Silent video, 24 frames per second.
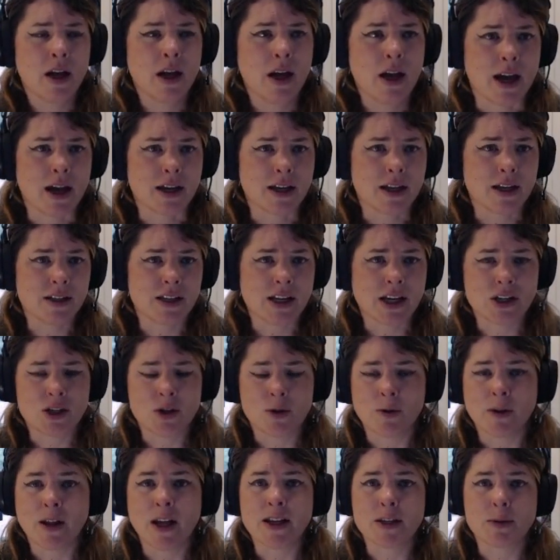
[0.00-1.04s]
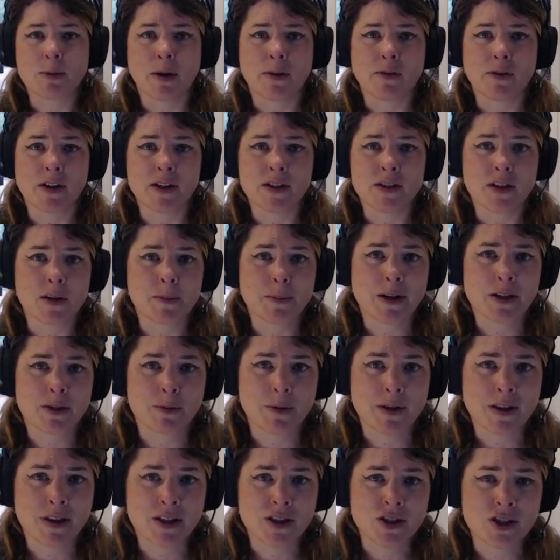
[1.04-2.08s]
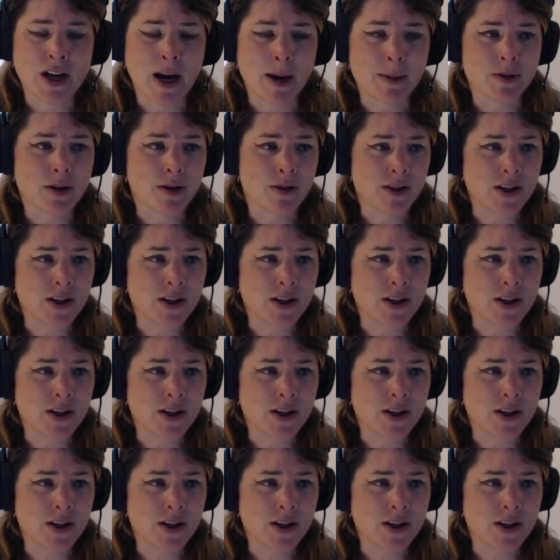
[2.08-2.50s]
contextualize whatever it is you're about to read in the chapter.